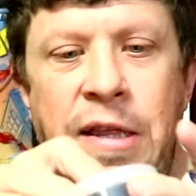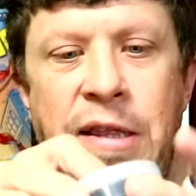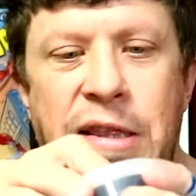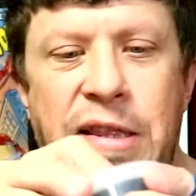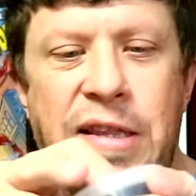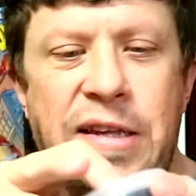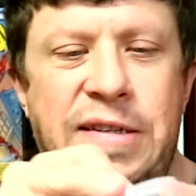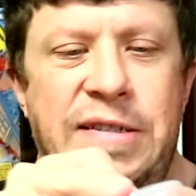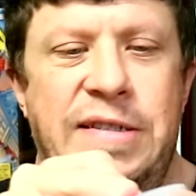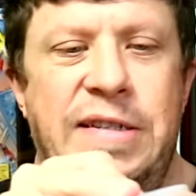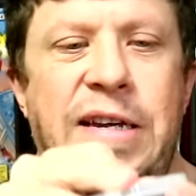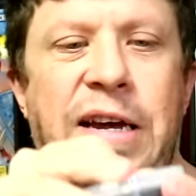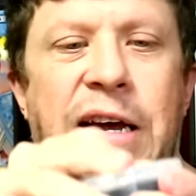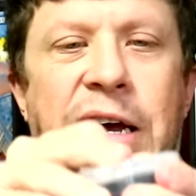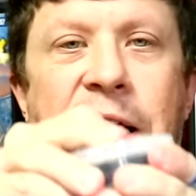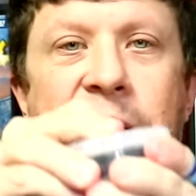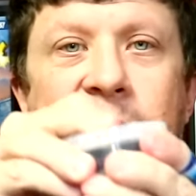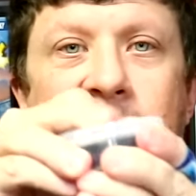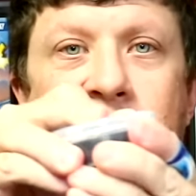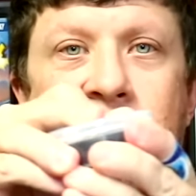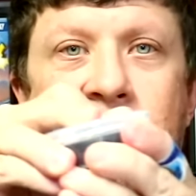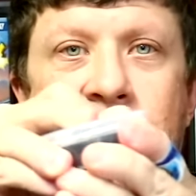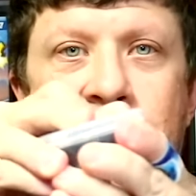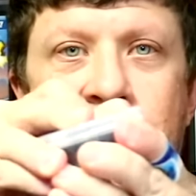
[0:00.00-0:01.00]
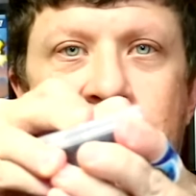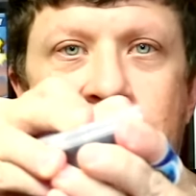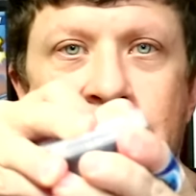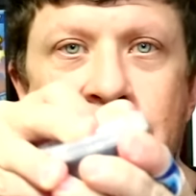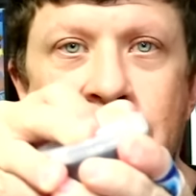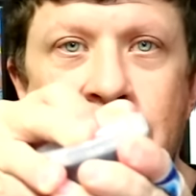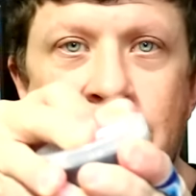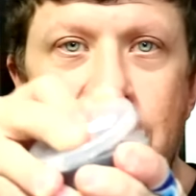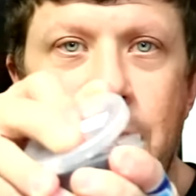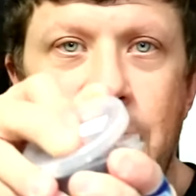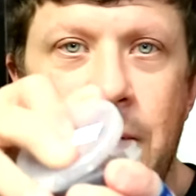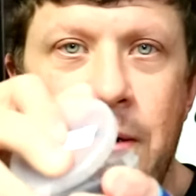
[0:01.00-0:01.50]
this guy.
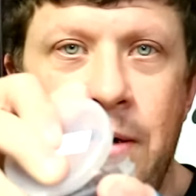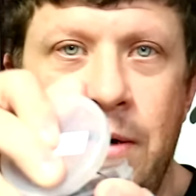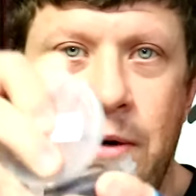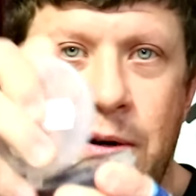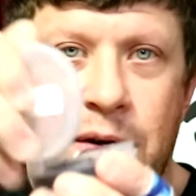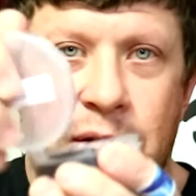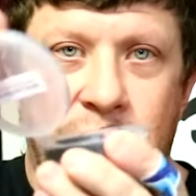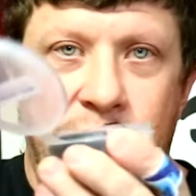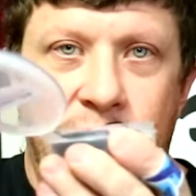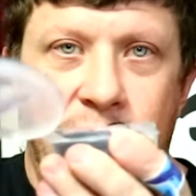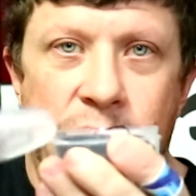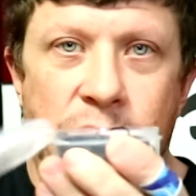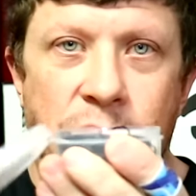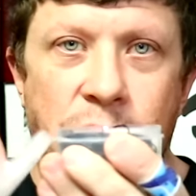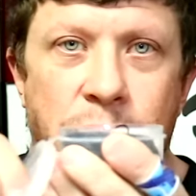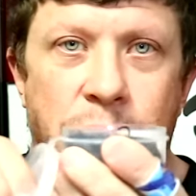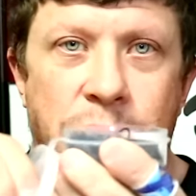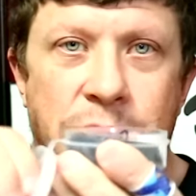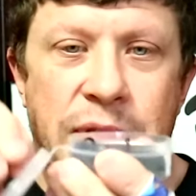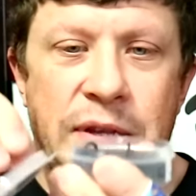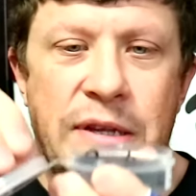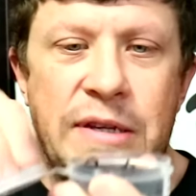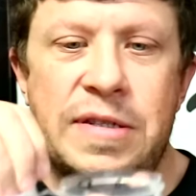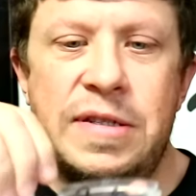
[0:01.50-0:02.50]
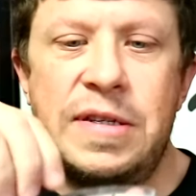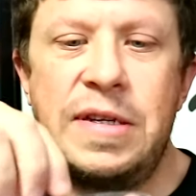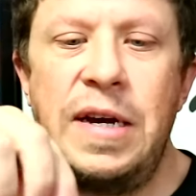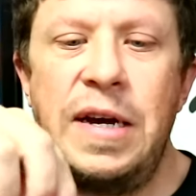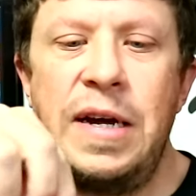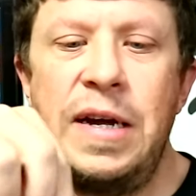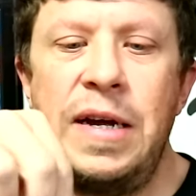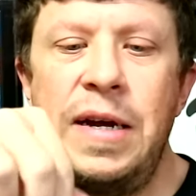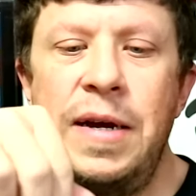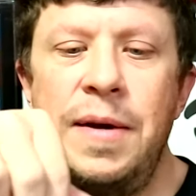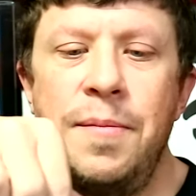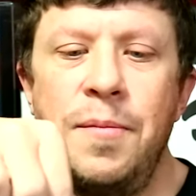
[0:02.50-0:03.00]
We're going to open this
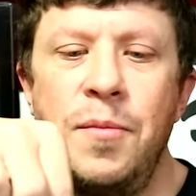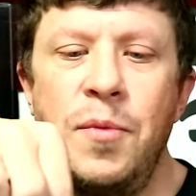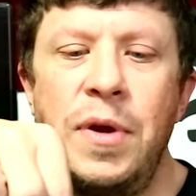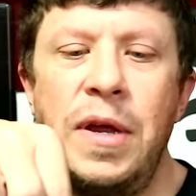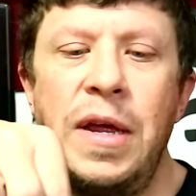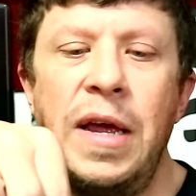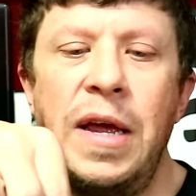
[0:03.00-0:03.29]
guy up.